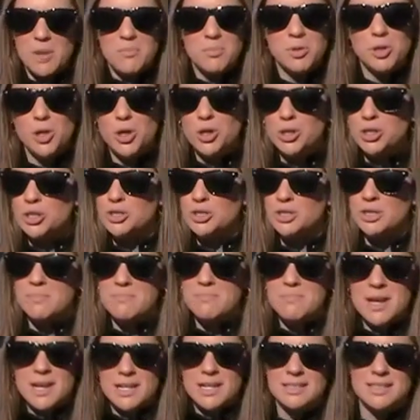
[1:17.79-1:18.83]
Bologna is an
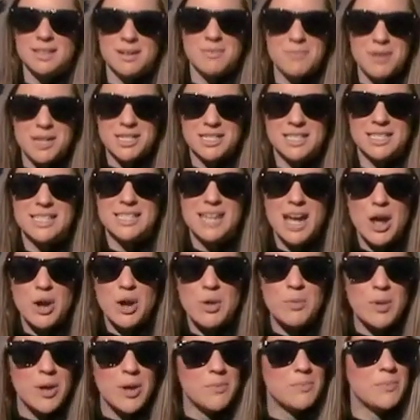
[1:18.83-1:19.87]
amazing, amazing
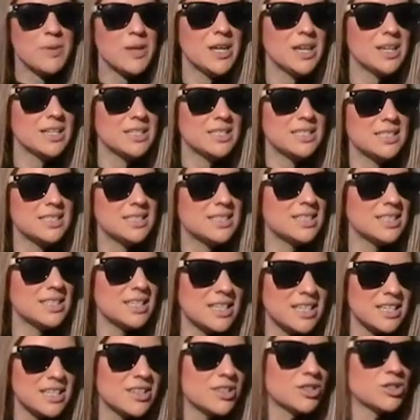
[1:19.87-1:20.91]
town, but being in
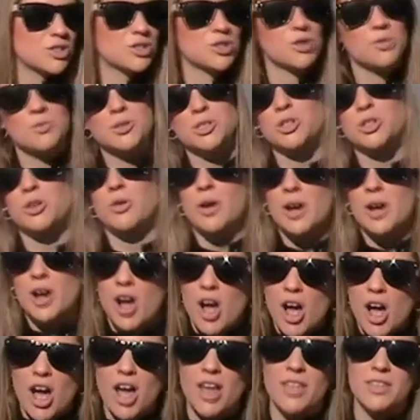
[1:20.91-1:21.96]
DC, there's so much going
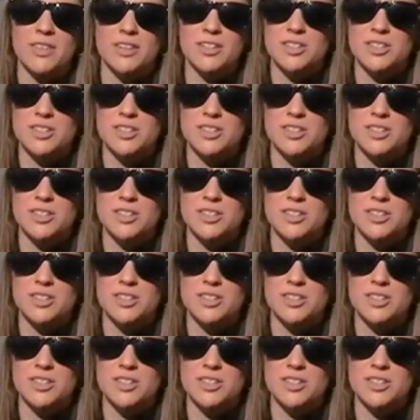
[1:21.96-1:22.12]
on.